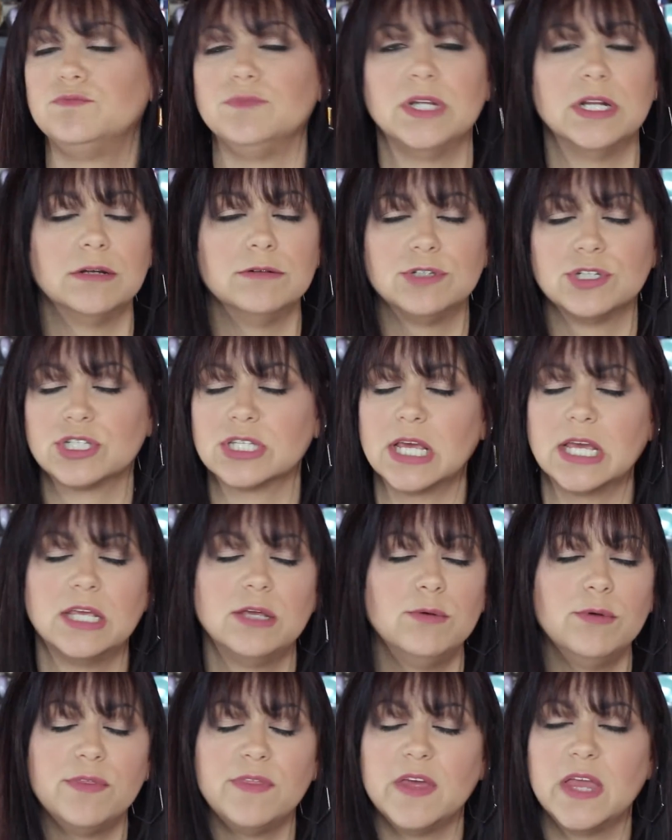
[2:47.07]
you know, just like
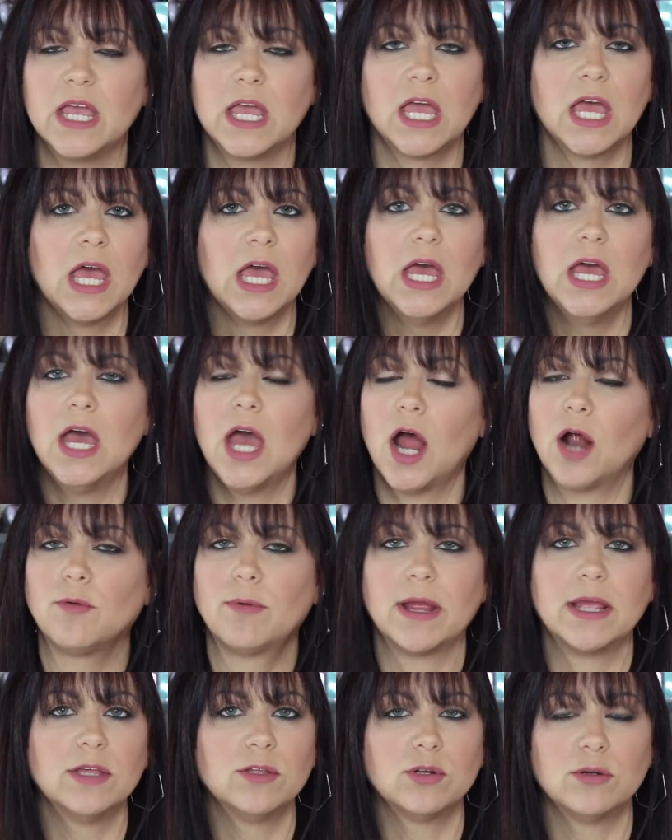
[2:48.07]
you would think a
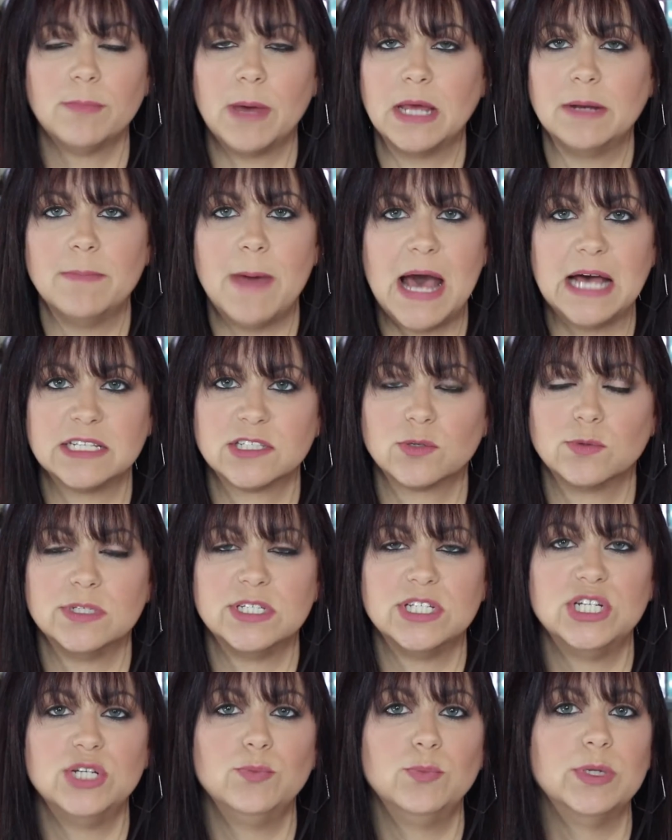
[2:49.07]
regular mud mask
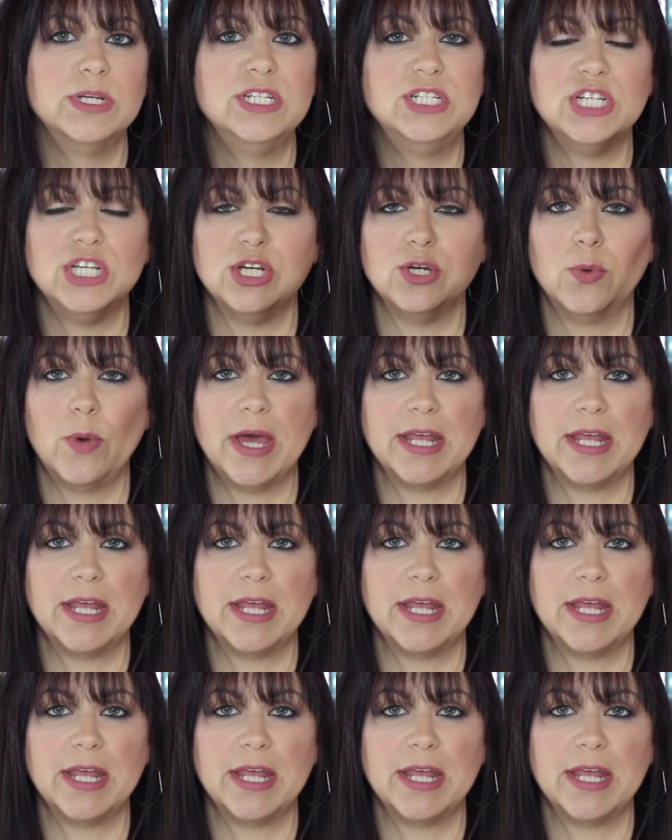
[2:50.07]
would do,